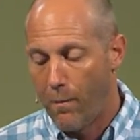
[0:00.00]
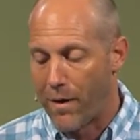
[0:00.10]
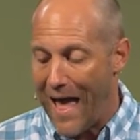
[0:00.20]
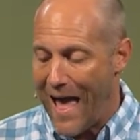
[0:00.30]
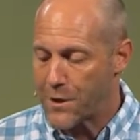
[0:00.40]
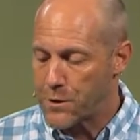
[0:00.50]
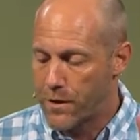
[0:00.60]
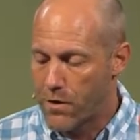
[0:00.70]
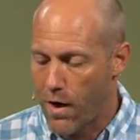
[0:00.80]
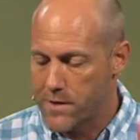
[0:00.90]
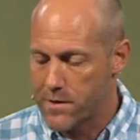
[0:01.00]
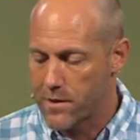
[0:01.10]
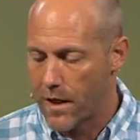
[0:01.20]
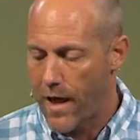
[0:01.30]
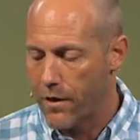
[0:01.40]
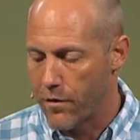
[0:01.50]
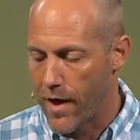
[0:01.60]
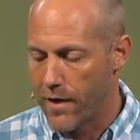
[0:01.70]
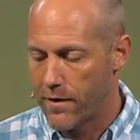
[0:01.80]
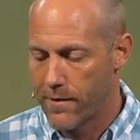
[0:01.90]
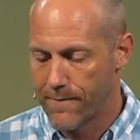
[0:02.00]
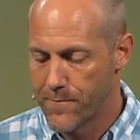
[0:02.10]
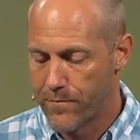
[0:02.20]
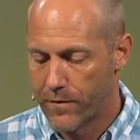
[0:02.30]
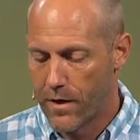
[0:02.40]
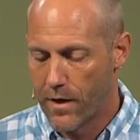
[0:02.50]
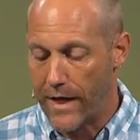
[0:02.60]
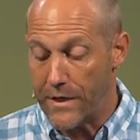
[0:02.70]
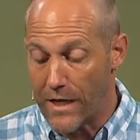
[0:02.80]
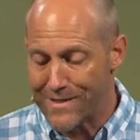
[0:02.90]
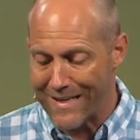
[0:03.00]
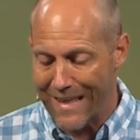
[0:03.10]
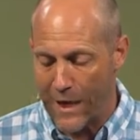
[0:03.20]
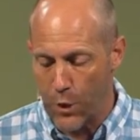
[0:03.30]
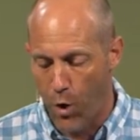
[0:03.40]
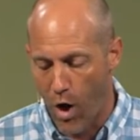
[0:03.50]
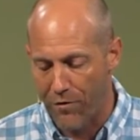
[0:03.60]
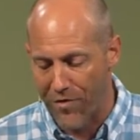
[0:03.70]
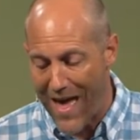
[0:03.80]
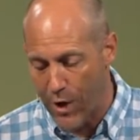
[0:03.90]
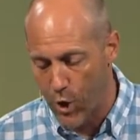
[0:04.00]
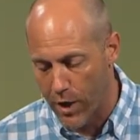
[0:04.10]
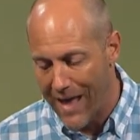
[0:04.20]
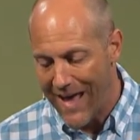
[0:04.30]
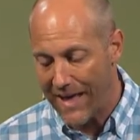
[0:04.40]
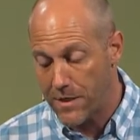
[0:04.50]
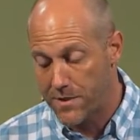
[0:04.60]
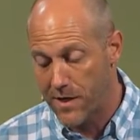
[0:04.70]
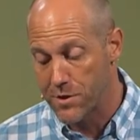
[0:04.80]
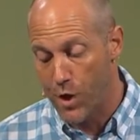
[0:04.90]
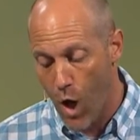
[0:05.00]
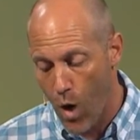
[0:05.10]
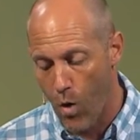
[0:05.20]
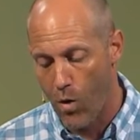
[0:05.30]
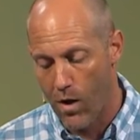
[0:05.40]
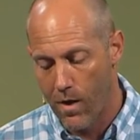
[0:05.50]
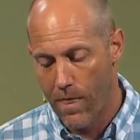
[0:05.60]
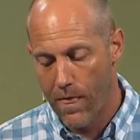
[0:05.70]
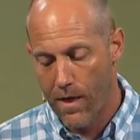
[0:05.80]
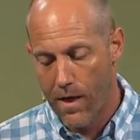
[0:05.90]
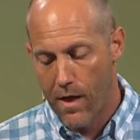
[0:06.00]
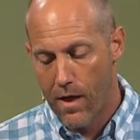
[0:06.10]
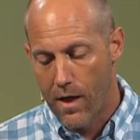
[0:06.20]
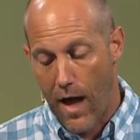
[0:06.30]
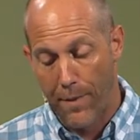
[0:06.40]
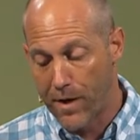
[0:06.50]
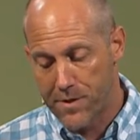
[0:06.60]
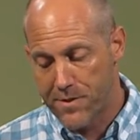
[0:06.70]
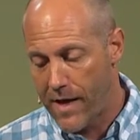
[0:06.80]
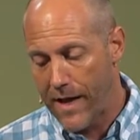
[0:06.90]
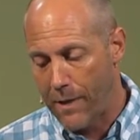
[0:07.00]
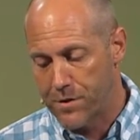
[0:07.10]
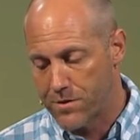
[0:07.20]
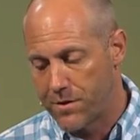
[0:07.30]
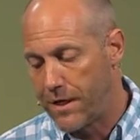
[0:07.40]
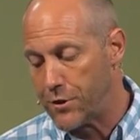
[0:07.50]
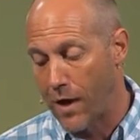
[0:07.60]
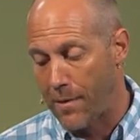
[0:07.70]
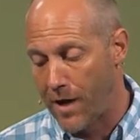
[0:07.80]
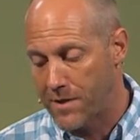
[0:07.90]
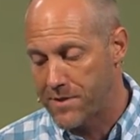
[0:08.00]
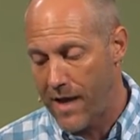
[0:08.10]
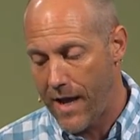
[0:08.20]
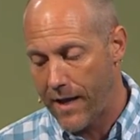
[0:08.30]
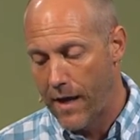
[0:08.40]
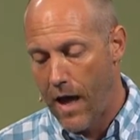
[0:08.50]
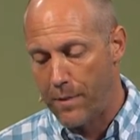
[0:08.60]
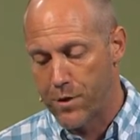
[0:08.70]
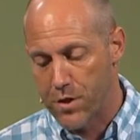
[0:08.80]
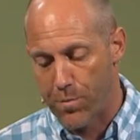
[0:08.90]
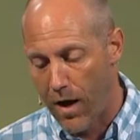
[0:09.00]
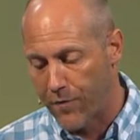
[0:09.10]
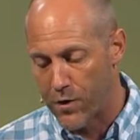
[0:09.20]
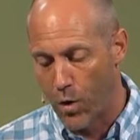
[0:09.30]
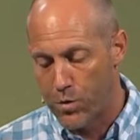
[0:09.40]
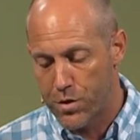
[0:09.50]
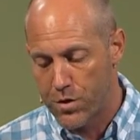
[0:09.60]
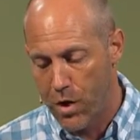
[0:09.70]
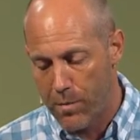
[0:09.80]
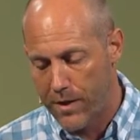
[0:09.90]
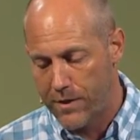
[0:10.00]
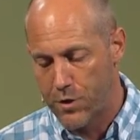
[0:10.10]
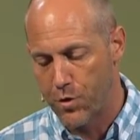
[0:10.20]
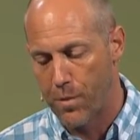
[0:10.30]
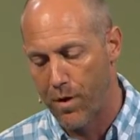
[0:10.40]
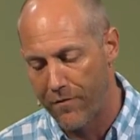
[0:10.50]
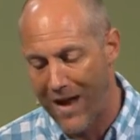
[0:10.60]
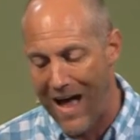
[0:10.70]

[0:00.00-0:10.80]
But actually, Christ doesn't allow you that. He doesn't let you off that hook. He says, no. I'm not saying I'm just a teacher. I'm not saying I'm just a prophet. Don't just call me a teacher and a prophet.